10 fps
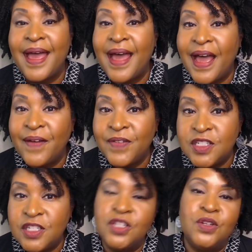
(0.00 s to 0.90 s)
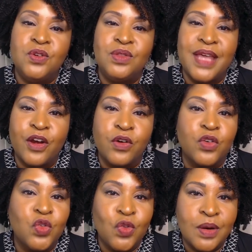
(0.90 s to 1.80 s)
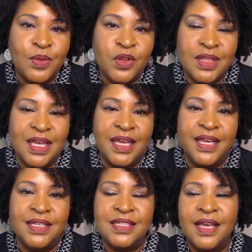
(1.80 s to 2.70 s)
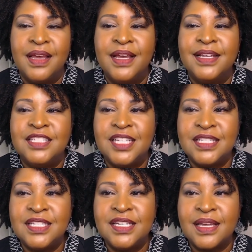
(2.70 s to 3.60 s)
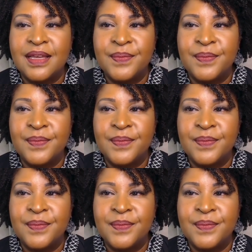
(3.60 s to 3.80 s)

have to do that are normal things just to